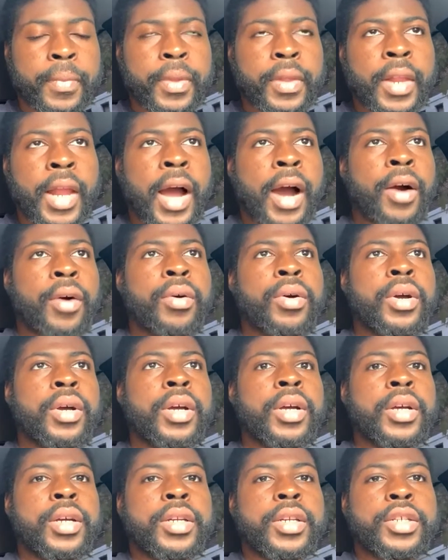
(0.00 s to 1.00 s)
Now,
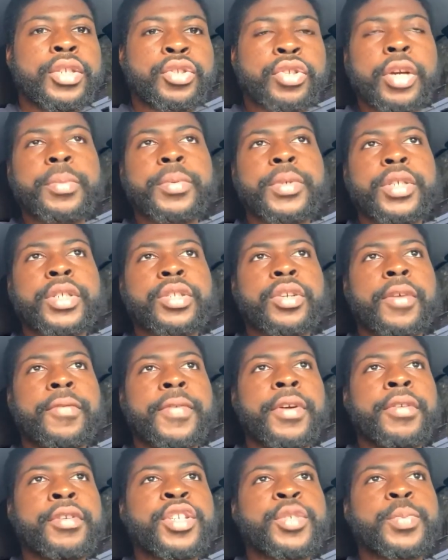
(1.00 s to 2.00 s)
the scriptures are
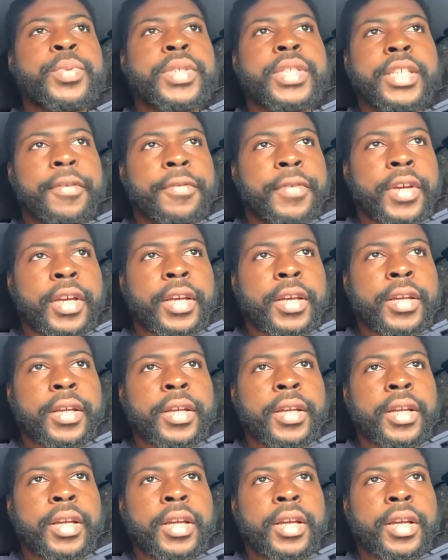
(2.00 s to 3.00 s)
very specific.
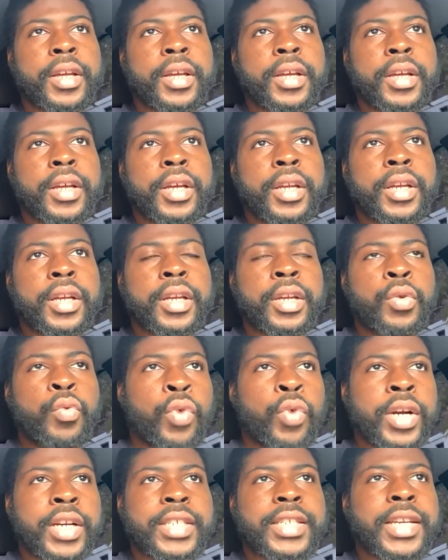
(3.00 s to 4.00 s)

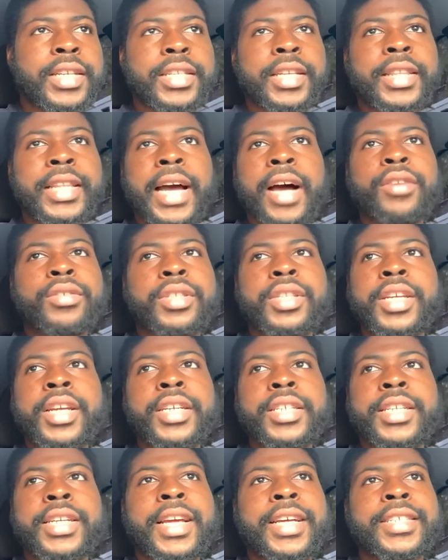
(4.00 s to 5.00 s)
When it says a thousand
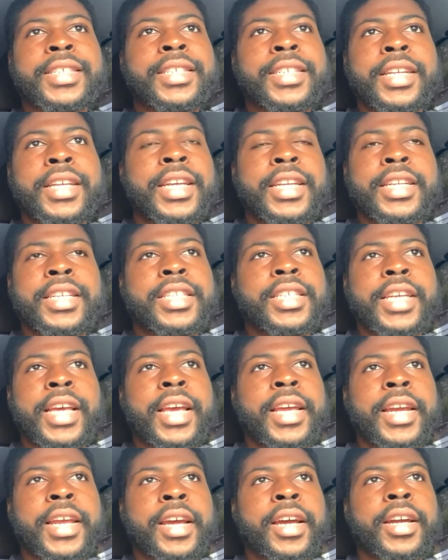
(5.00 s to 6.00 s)
years, it doesn't it didn't
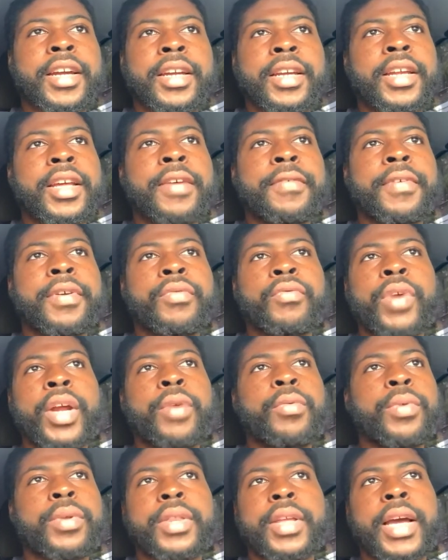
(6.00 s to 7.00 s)
say they're gonna live and
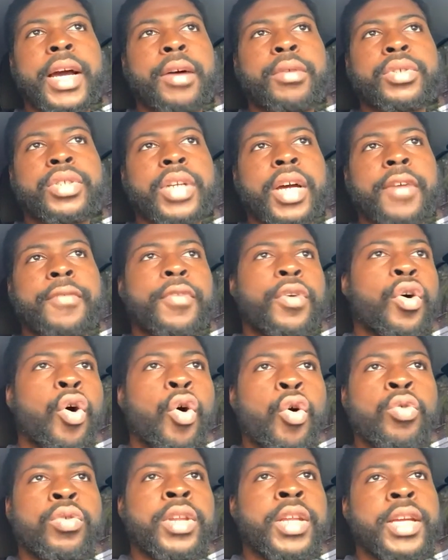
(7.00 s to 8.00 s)
reign with Yahushua for
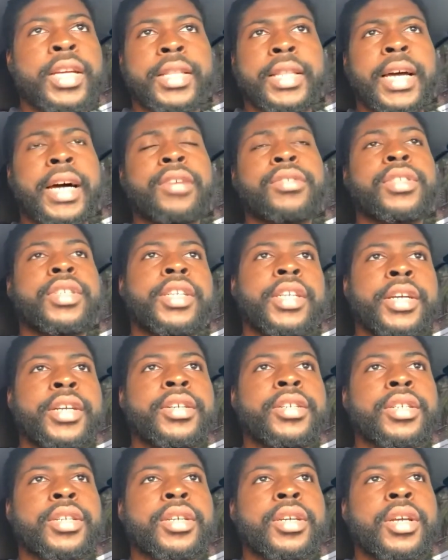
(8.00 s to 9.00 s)
only a thousand
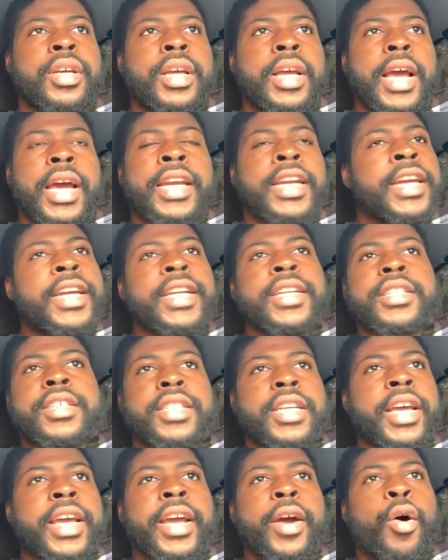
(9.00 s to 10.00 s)
years. And it didn't
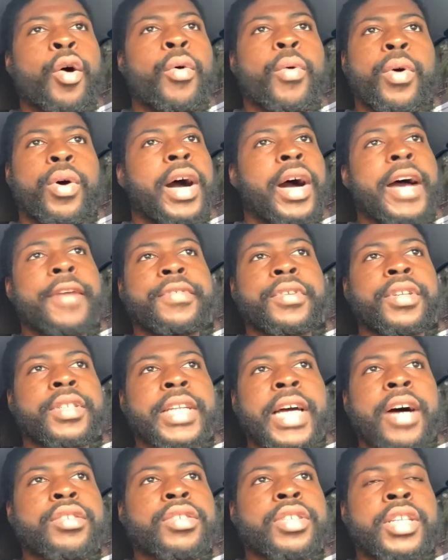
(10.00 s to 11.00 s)
say, oh well, after a
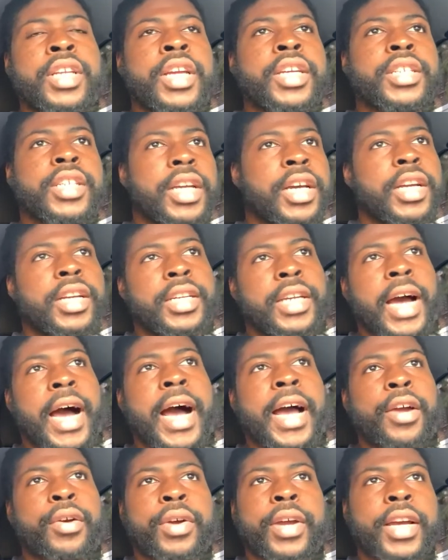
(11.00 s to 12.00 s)
thousand years they're gonna
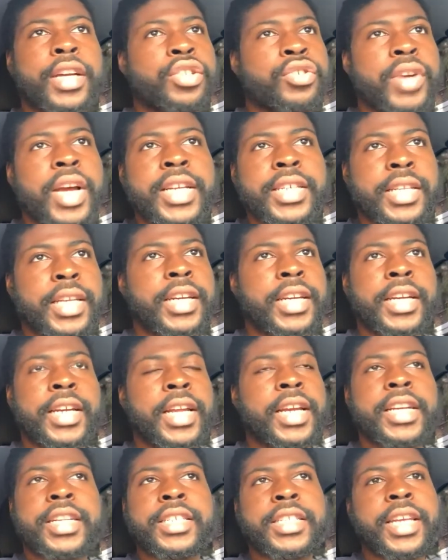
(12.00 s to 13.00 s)
die or get
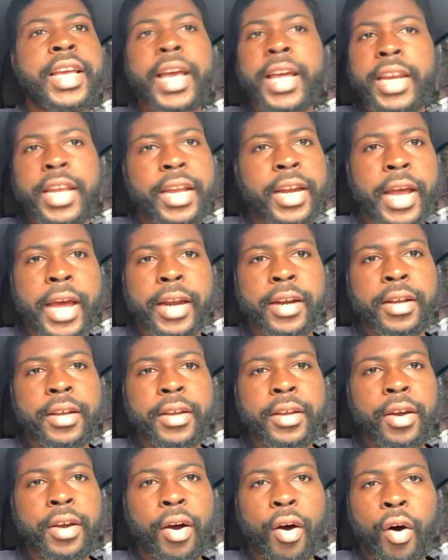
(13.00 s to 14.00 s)
translated. It didn't say any of that.
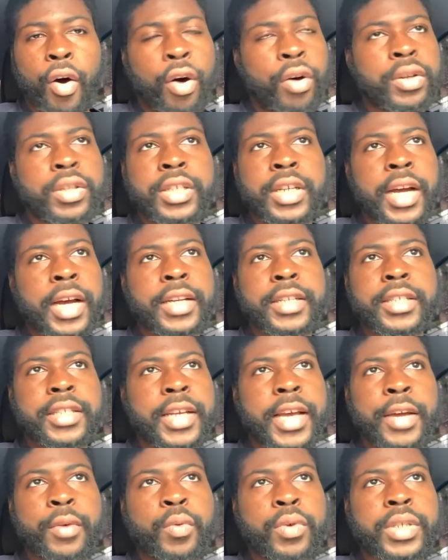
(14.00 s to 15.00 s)
All John
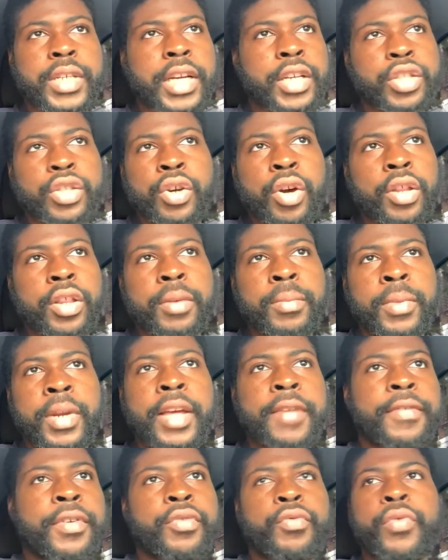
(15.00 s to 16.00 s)
said was, I saw
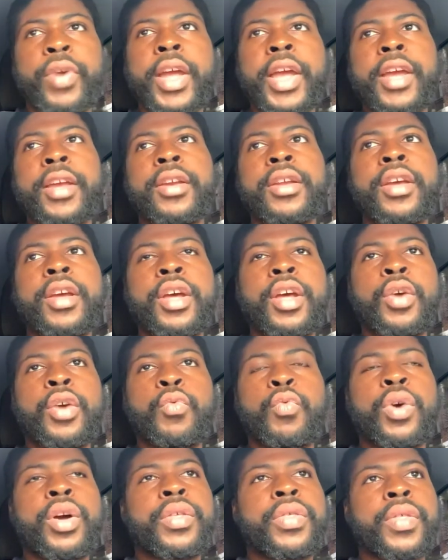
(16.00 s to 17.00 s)
them live and reign
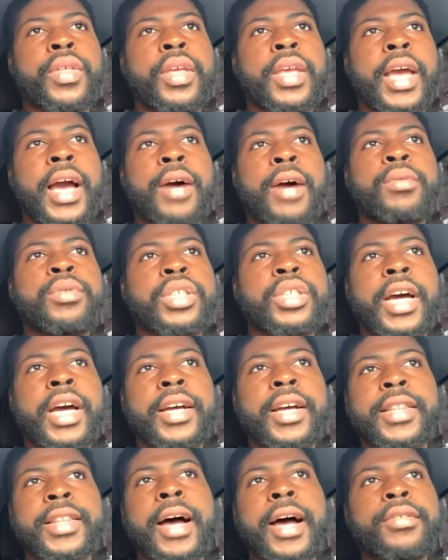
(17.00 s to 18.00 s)
with
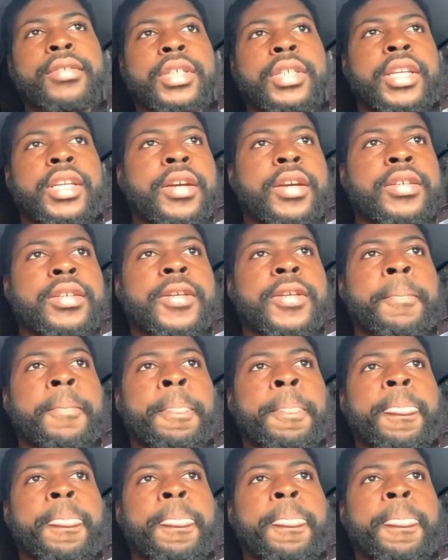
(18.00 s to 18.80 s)
Yahushua a thousand years.